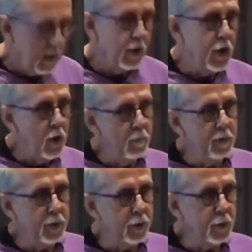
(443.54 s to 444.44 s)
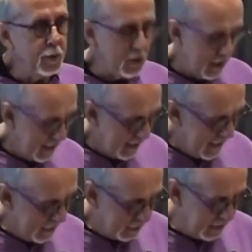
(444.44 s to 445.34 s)
no booze,
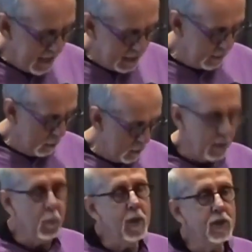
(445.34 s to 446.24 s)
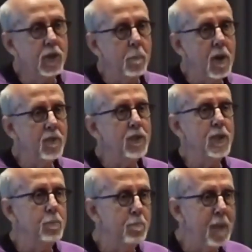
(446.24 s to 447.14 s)
and sex more than once a month
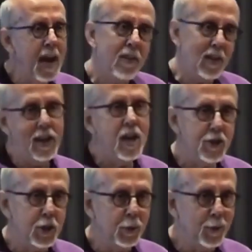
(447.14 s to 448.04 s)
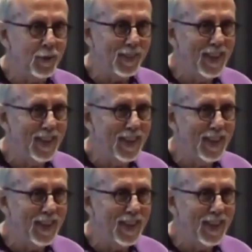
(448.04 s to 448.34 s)
is pathological.